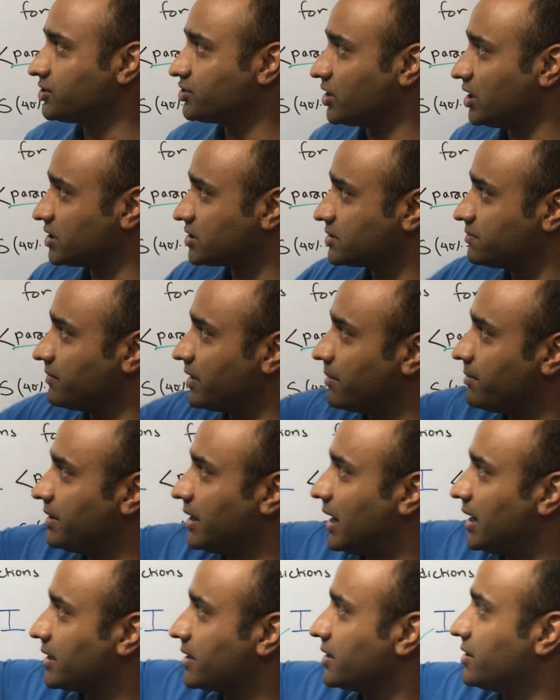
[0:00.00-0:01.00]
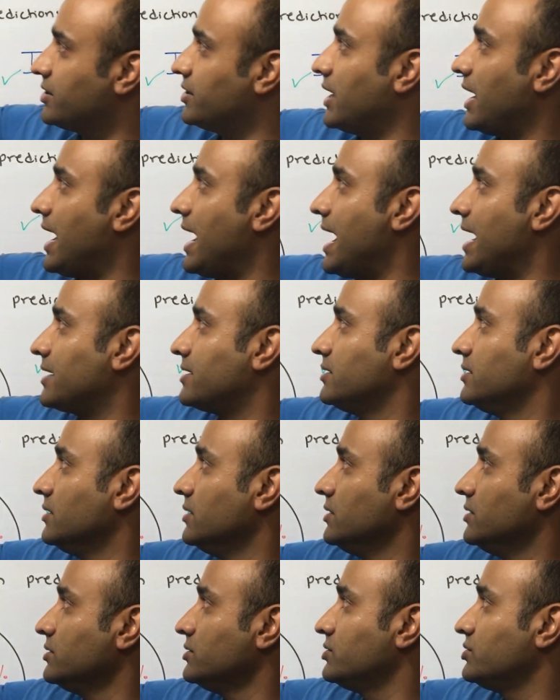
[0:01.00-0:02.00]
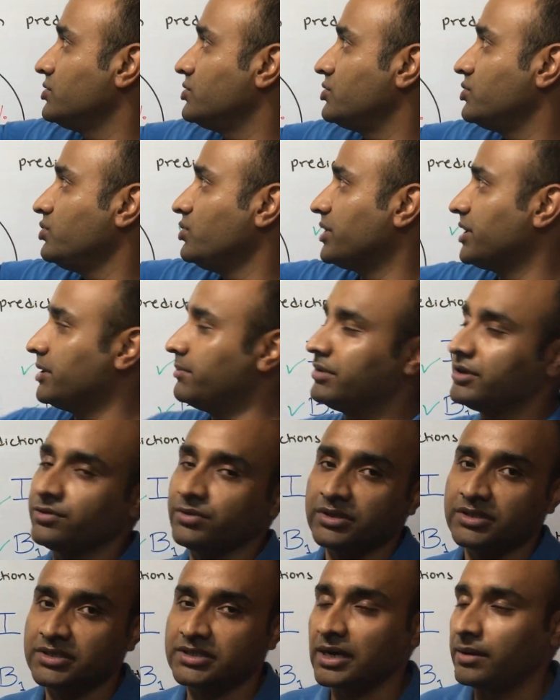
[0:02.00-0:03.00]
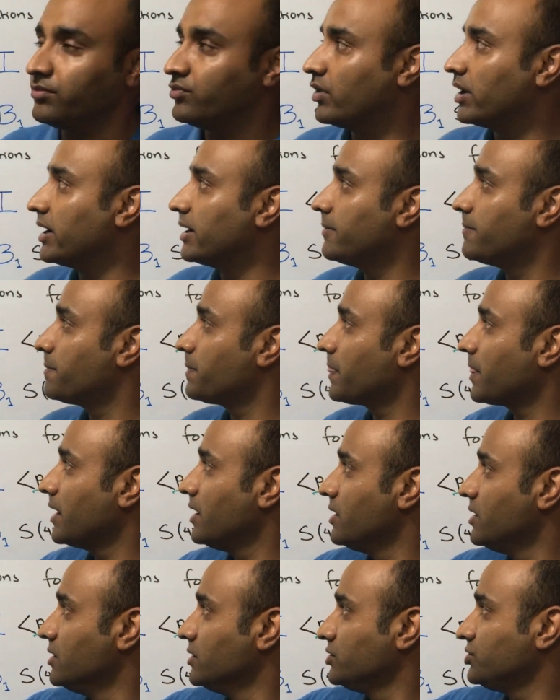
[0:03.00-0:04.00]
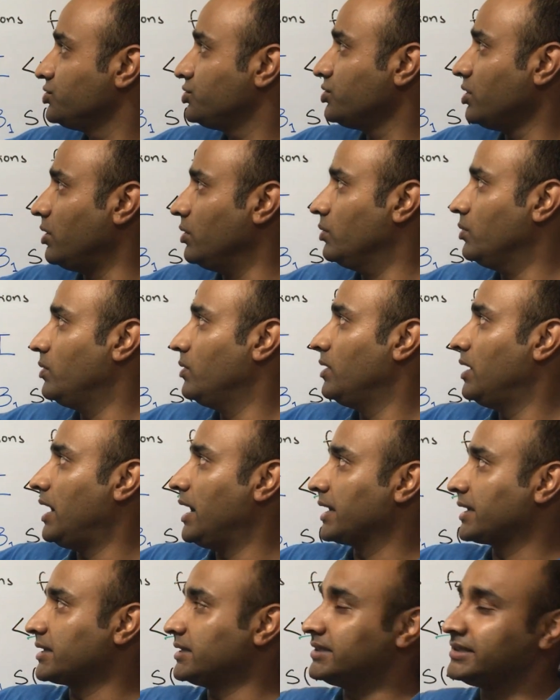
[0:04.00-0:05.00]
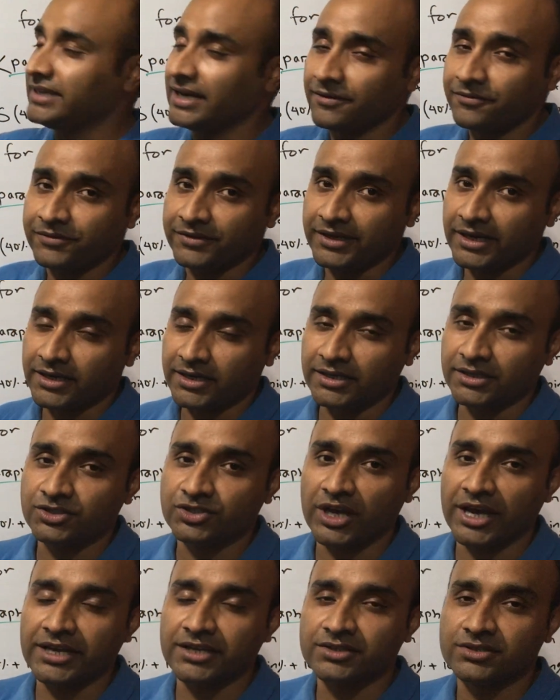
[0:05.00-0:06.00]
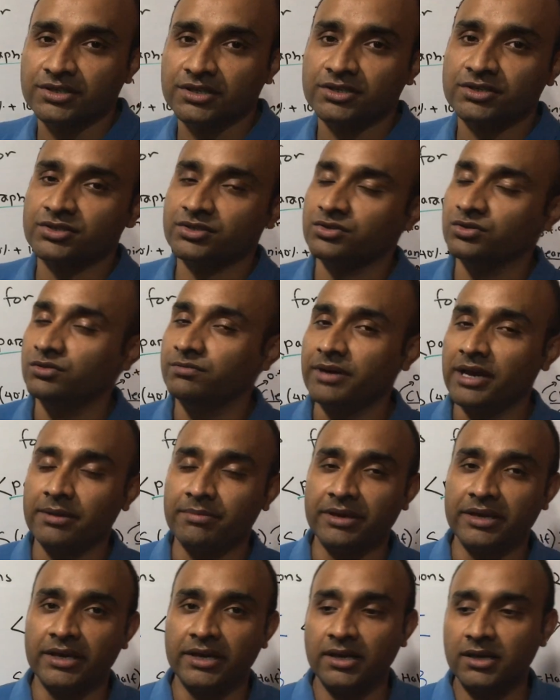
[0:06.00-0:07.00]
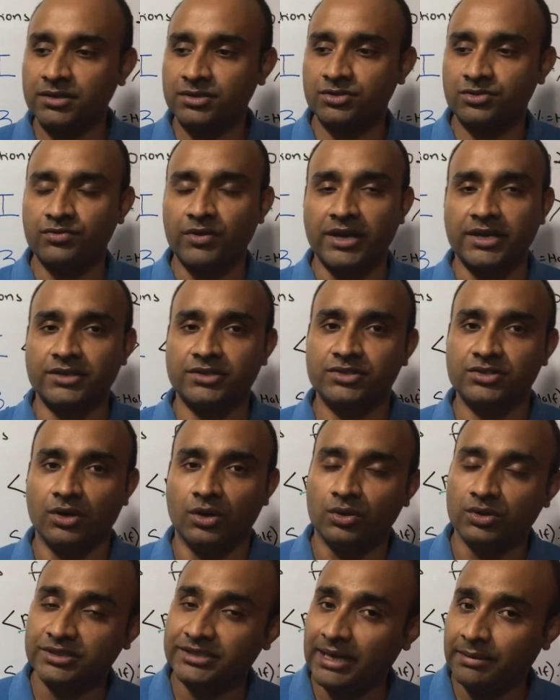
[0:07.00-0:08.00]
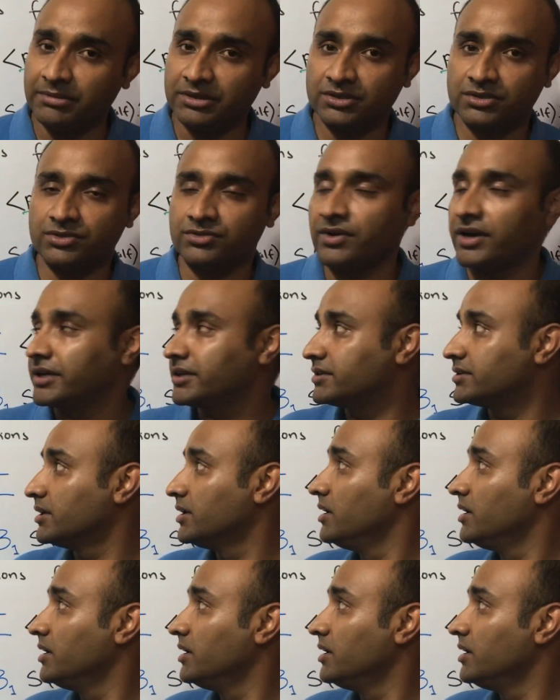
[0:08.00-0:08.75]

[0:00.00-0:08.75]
charts, maybe I can add 2 in between somewhere. Show, I can definitely change this to maybe illustrates or demonstrate.